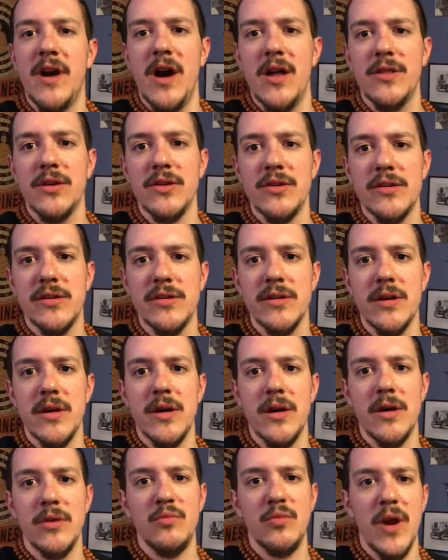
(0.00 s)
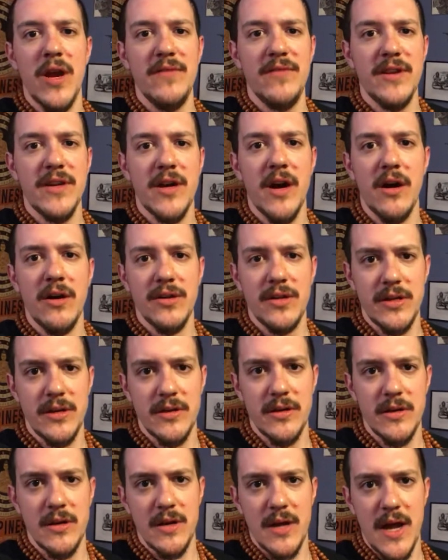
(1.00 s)
authors, uh, Raven
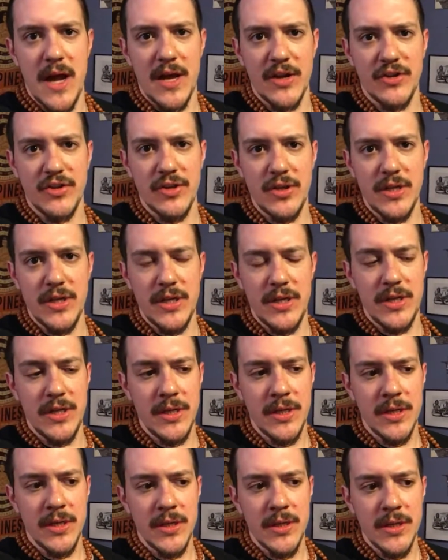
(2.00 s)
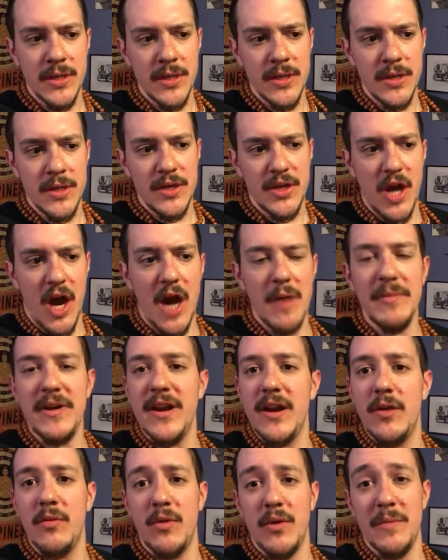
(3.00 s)
Kaldera, actually
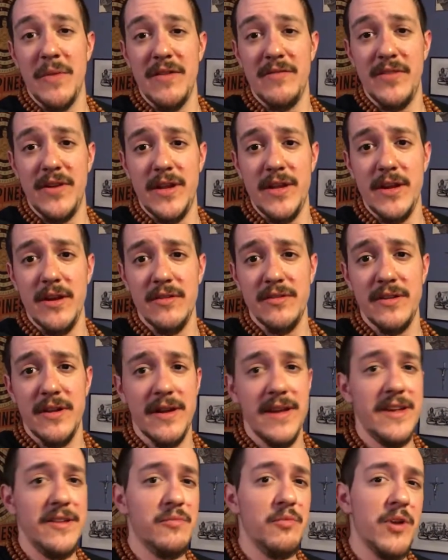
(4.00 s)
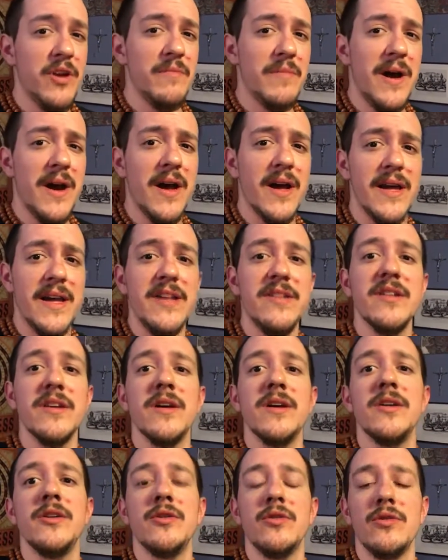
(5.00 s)
commented on one of my videos. Now, he's one of my, he's
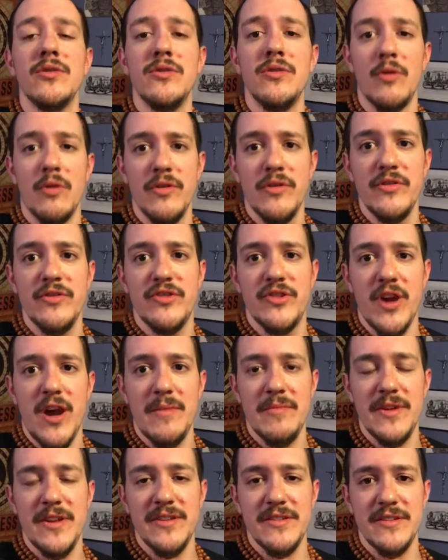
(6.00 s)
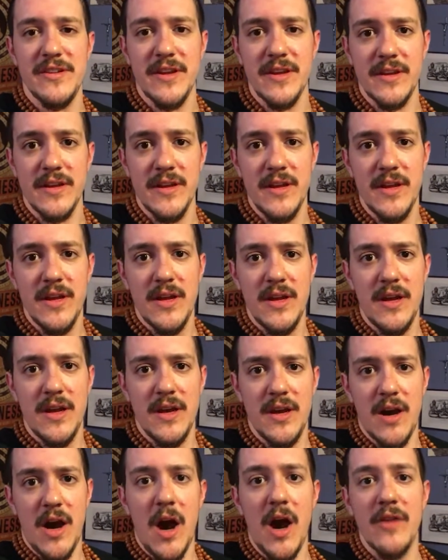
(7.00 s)
a Northern shamanistic uh,
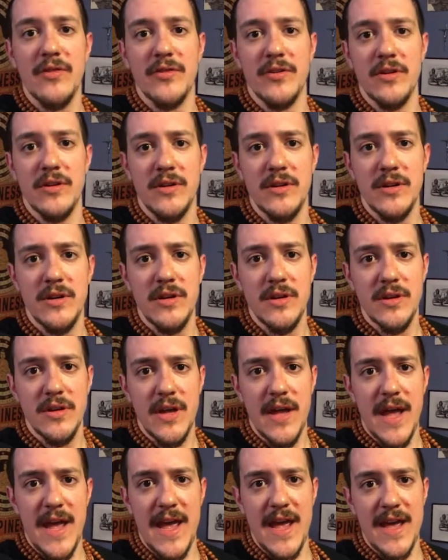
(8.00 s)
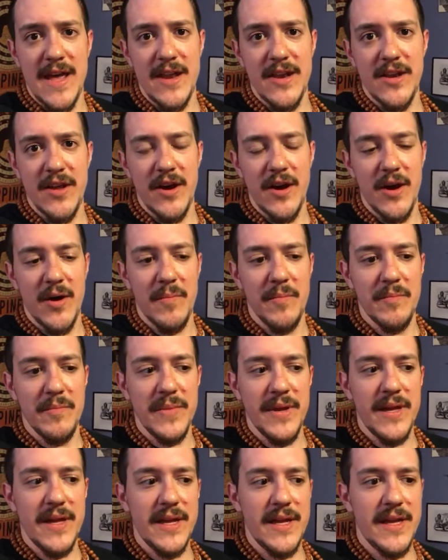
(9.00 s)
author. And
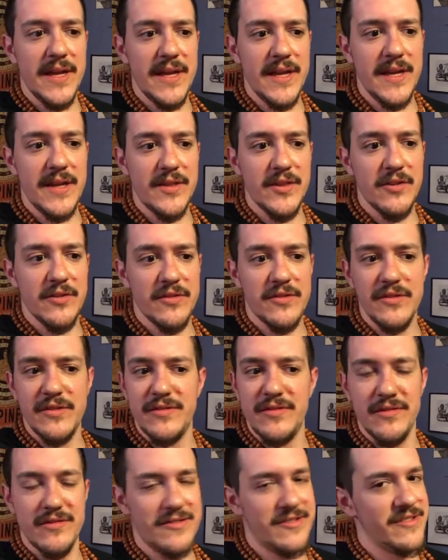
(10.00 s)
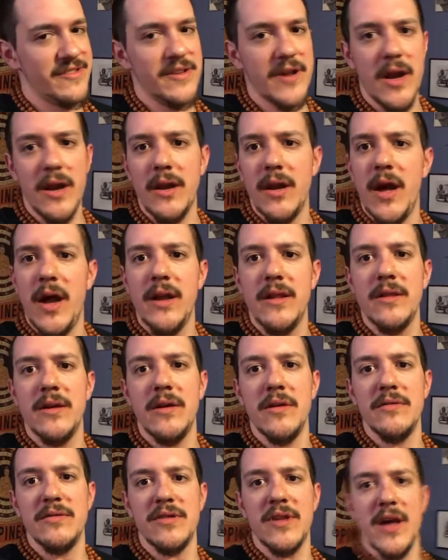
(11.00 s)
um, there's, there's just not a lot of
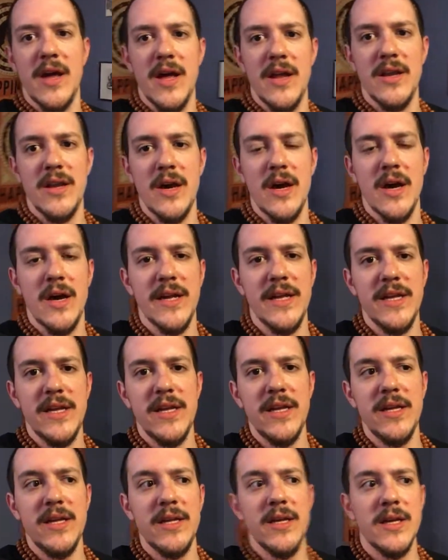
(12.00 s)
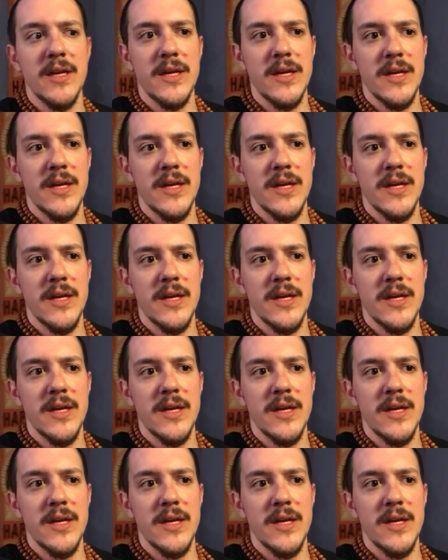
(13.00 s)
those. And uh, he